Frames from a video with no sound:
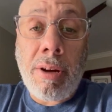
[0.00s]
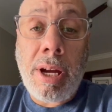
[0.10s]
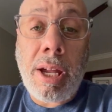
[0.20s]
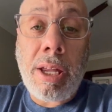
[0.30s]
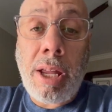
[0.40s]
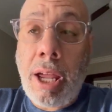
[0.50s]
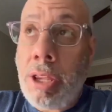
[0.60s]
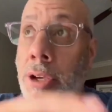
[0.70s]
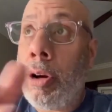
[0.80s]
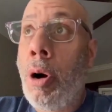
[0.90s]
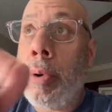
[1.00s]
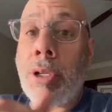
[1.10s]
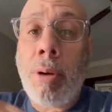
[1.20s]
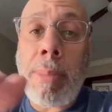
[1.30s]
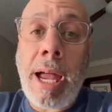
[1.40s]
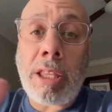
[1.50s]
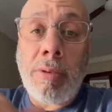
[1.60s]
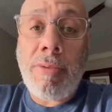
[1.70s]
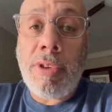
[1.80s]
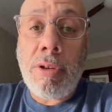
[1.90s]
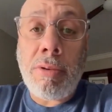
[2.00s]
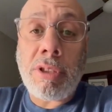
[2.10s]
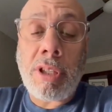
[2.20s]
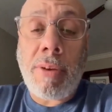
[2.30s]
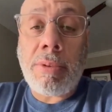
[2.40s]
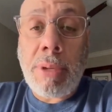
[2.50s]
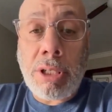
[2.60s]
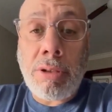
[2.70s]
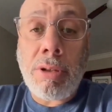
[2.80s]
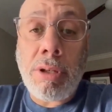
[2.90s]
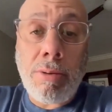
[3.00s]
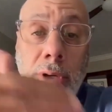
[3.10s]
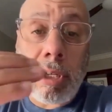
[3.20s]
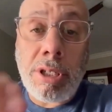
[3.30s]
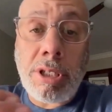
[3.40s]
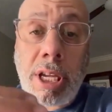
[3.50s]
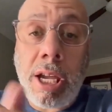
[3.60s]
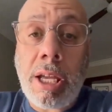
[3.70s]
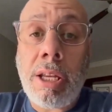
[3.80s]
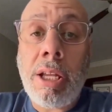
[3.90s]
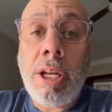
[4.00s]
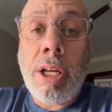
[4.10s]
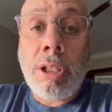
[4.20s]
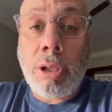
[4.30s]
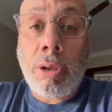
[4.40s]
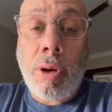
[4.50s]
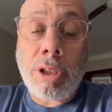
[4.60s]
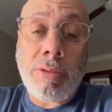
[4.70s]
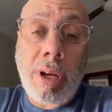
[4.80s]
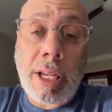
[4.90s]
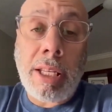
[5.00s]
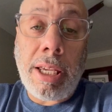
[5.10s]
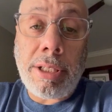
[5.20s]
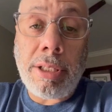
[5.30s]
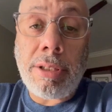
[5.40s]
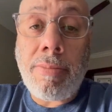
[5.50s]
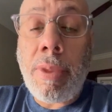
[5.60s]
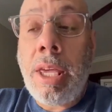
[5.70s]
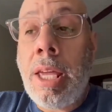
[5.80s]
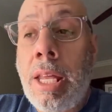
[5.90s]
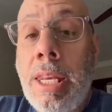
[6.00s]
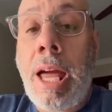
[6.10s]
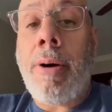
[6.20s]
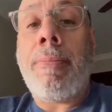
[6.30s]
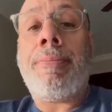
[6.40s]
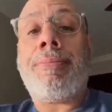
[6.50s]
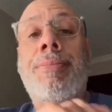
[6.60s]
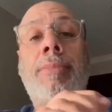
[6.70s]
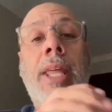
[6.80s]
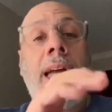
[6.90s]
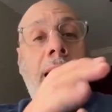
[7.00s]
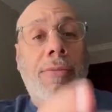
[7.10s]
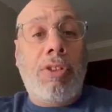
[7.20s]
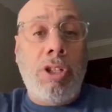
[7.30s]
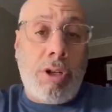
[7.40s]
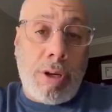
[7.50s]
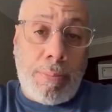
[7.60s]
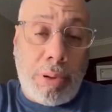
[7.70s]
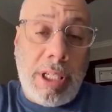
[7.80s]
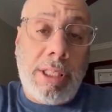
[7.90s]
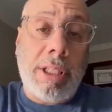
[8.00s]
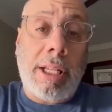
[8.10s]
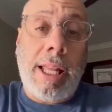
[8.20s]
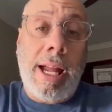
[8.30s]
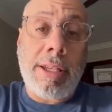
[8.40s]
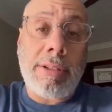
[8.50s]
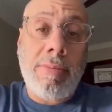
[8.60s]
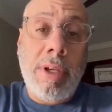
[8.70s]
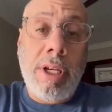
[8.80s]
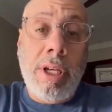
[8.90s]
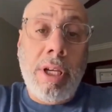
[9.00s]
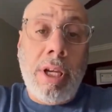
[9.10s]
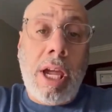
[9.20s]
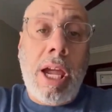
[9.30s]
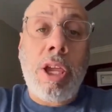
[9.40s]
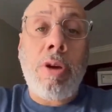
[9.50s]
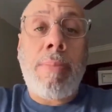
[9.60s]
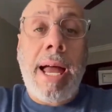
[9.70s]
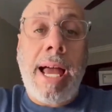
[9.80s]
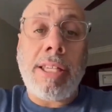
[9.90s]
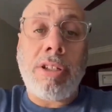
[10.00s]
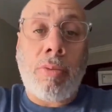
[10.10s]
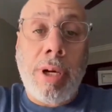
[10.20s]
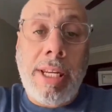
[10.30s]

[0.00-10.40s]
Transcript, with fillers: All right. And, and you can always go back to review and stuff to make sure you understand the laws and regulations. Now, after you complete the class and you pass a